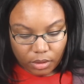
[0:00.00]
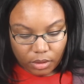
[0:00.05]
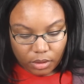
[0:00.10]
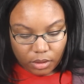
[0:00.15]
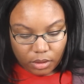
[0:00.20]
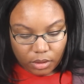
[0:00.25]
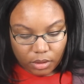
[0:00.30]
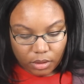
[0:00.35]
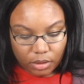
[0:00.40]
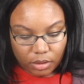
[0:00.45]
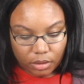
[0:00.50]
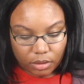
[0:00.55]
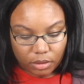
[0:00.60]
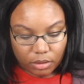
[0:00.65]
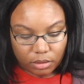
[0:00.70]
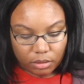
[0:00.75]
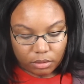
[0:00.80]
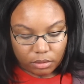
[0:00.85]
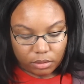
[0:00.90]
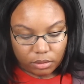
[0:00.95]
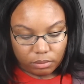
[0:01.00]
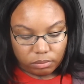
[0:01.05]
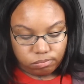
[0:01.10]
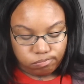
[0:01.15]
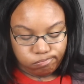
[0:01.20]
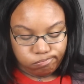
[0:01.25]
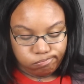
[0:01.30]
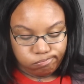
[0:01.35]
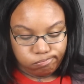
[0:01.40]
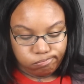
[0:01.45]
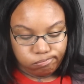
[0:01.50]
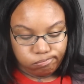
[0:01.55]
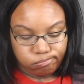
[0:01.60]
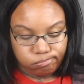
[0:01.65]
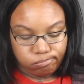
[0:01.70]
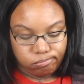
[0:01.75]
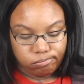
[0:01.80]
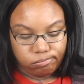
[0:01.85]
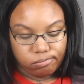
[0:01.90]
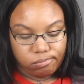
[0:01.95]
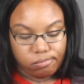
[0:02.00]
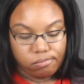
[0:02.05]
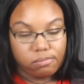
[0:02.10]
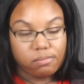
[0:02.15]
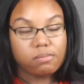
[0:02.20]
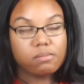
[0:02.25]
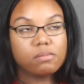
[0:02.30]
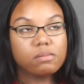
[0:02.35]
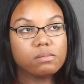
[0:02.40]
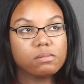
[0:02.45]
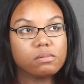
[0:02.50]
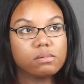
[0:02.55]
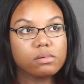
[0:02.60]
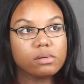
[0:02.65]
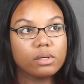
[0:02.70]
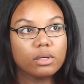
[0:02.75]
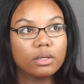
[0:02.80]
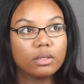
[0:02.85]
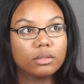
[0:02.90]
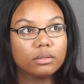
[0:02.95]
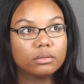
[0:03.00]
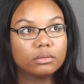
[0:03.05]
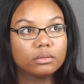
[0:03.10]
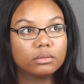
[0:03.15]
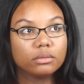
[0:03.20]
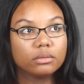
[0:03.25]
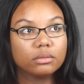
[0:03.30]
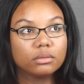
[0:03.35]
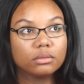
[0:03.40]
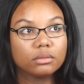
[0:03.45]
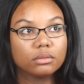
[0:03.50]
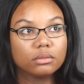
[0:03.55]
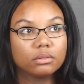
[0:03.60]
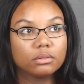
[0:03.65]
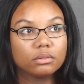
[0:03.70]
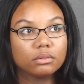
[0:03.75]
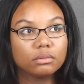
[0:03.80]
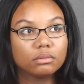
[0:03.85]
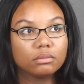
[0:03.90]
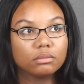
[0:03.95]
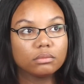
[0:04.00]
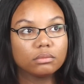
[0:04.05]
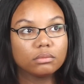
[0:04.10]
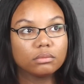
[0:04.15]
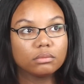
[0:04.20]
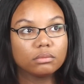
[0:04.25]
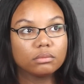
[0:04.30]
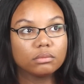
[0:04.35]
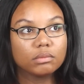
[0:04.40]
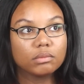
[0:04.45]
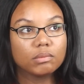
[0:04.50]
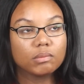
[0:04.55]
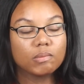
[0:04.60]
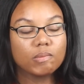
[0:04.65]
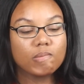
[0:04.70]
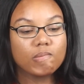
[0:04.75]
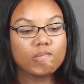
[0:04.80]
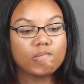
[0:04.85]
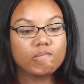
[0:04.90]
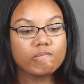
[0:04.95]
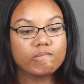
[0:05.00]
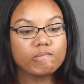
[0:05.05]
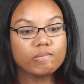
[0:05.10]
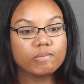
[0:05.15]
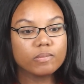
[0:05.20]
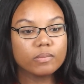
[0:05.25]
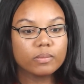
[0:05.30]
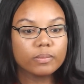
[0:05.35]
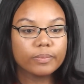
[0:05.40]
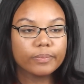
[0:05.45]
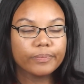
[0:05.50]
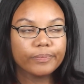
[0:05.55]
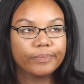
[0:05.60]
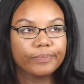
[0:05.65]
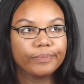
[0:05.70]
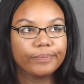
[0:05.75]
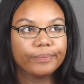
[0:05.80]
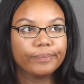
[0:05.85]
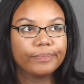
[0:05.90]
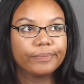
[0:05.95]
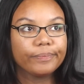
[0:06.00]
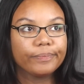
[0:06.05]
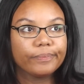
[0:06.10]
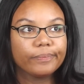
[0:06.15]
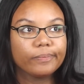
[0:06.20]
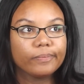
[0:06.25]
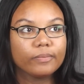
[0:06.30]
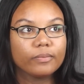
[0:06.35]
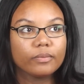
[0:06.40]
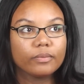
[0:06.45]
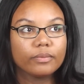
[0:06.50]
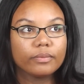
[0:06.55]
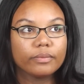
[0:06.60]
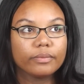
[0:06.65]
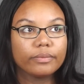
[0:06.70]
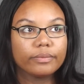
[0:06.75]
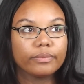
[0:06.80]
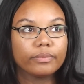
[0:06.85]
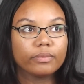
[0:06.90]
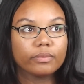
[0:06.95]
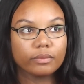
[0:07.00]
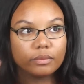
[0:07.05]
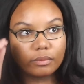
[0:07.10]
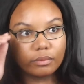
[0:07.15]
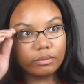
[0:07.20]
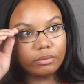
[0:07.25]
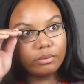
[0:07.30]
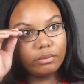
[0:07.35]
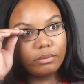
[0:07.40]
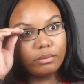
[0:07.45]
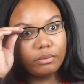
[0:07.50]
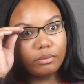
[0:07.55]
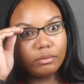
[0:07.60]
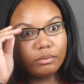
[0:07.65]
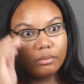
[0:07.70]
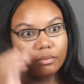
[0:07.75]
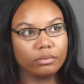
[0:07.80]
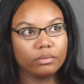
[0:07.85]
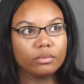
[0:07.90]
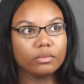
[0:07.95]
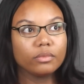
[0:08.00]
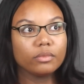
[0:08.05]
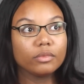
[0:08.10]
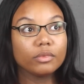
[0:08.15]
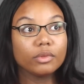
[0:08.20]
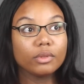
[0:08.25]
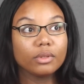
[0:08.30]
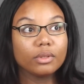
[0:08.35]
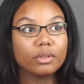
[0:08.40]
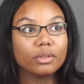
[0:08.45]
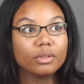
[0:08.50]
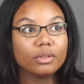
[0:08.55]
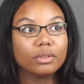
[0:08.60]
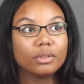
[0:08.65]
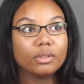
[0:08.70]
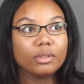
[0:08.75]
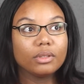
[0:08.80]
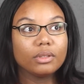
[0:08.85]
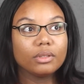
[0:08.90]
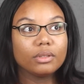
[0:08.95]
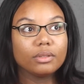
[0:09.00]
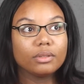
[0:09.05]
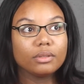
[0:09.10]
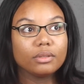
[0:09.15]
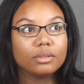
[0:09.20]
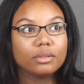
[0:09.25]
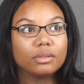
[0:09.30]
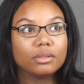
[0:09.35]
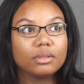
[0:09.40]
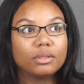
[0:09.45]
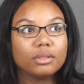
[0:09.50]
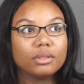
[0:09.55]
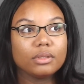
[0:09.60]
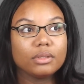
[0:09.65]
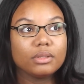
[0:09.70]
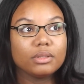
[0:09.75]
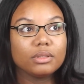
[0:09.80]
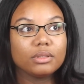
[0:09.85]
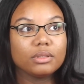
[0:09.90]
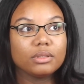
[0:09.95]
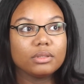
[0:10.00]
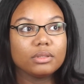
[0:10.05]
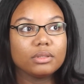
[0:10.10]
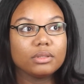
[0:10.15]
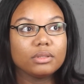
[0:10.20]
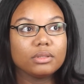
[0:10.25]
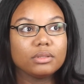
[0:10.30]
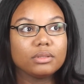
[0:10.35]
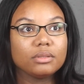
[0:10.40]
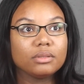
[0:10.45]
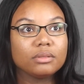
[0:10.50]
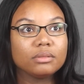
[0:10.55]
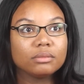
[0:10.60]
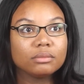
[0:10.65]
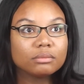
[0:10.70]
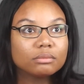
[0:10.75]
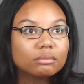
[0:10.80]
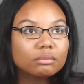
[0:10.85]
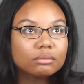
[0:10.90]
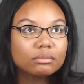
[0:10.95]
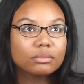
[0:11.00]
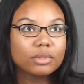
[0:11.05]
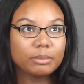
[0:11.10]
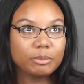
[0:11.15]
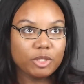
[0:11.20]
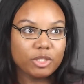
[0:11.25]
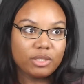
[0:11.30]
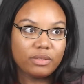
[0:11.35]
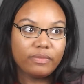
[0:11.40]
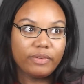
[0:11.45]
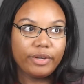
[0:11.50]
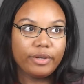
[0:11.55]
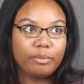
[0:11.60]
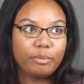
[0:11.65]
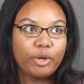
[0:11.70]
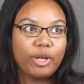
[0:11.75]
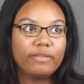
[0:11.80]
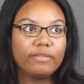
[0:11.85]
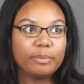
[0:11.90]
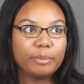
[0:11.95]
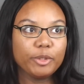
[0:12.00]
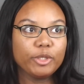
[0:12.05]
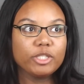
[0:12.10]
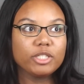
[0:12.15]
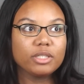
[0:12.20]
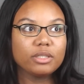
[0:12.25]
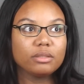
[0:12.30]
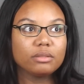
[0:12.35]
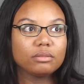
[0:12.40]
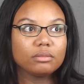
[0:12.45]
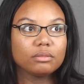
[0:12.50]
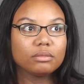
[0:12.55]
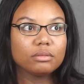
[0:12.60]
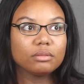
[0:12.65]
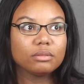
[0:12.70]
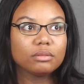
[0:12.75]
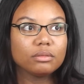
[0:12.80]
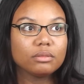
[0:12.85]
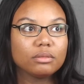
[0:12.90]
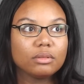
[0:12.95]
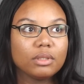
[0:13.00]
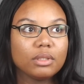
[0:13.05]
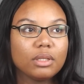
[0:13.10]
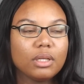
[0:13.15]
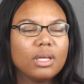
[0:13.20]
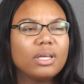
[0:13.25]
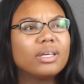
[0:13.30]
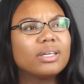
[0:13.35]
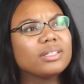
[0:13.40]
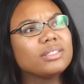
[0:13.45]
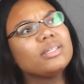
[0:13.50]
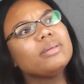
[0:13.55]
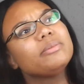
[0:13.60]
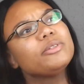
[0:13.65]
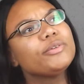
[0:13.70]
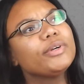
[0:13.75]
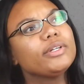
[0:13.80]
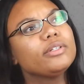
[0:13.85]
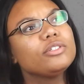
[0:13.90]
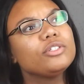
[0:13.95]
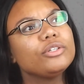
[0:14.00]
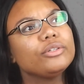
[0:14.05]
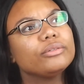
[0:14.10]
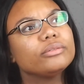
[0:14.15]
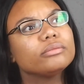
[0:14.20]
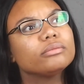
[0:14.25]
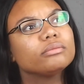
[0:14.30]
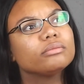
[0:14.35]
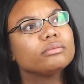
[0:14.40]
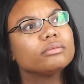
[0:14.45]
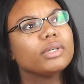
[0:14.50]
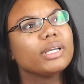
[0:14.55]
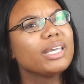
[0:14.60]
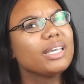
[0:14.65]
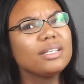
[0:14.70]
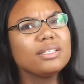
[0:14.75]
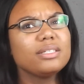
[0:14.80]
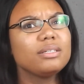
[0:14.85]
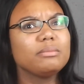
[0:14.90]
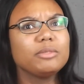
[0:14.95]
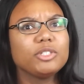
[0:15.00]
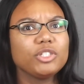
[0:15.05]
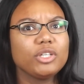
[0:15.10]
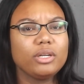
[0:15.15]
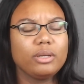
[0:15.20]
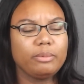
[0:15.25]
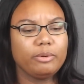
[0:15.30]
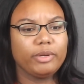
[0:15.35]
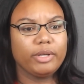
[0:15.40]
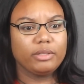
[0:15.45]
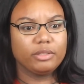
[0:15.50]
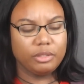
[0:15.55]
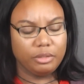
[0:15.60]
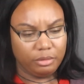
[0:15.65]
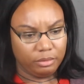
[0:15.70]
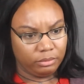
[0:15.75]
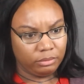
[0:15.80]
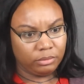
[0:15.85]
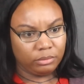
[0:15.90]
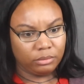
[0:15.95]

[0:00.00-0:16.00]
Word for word: I grew up with parents who perfected the art of talking about each other in front of each other, but not actually to each other. And you've shocked me. I'm just a very private person. Except around you. I can't seem to shut up around you.